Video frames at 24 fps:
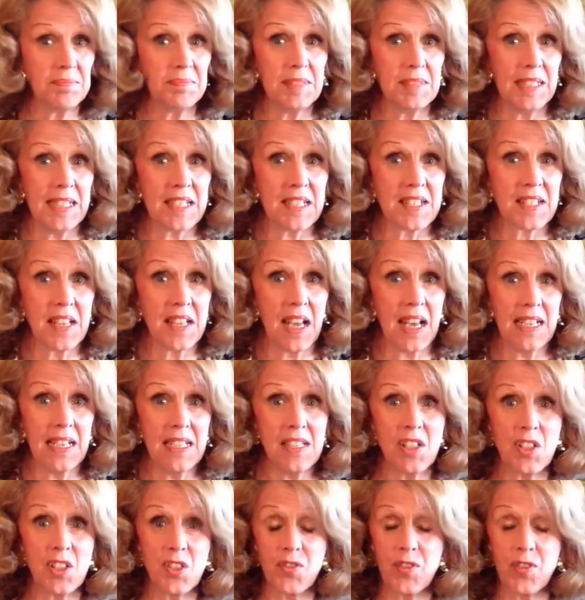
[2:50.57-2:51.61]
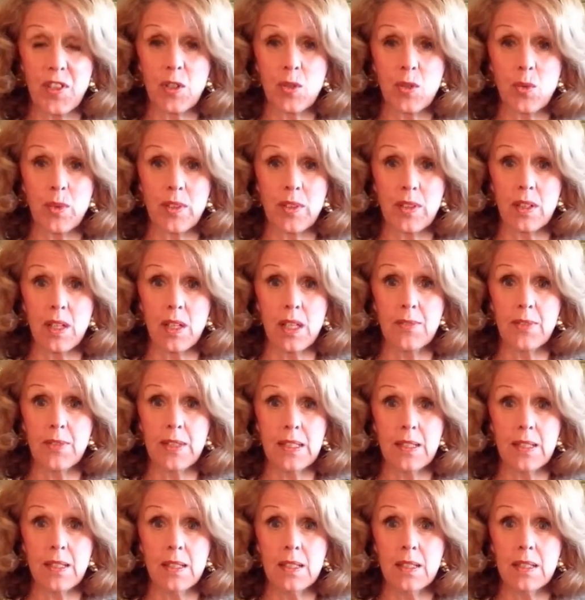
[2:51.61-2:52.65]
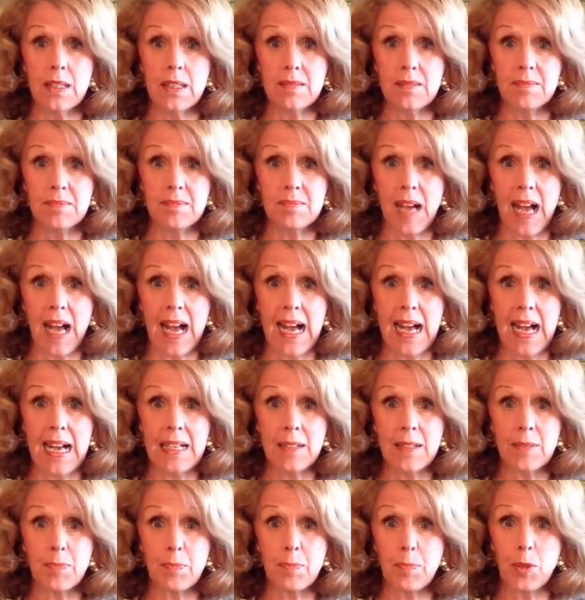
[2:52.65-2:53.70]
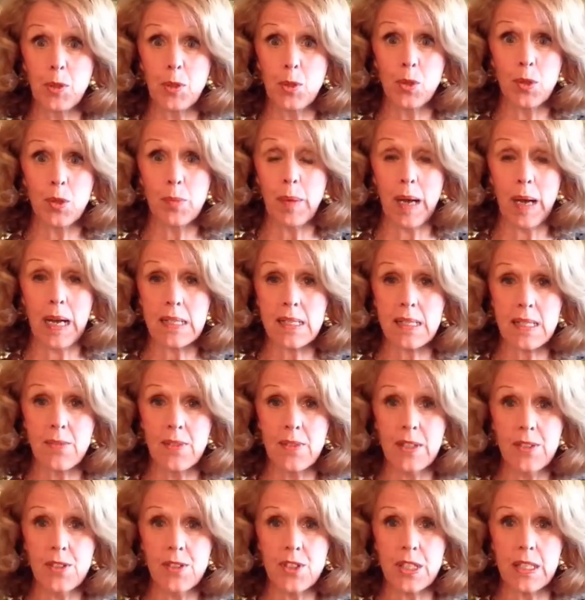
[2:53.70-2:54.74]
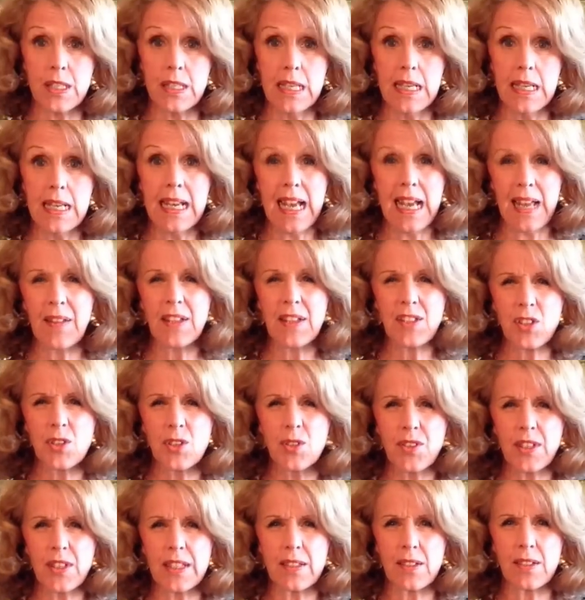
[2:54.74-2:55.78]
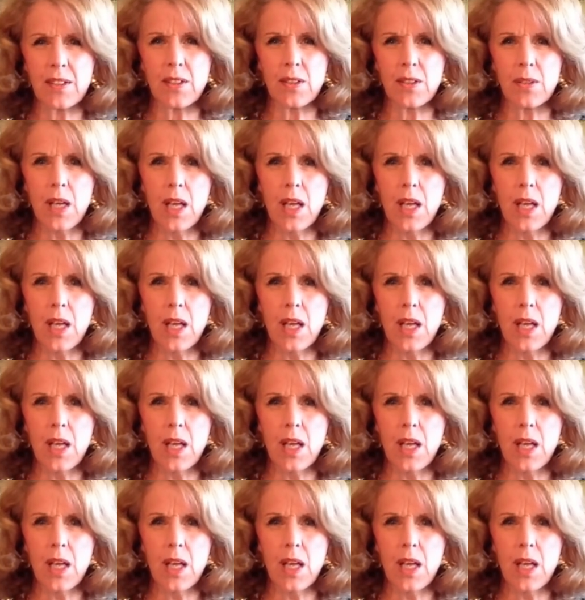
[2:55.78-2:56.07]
it's nice, it's filled with loving, high, pure, positive energy. And that's a good thing to do.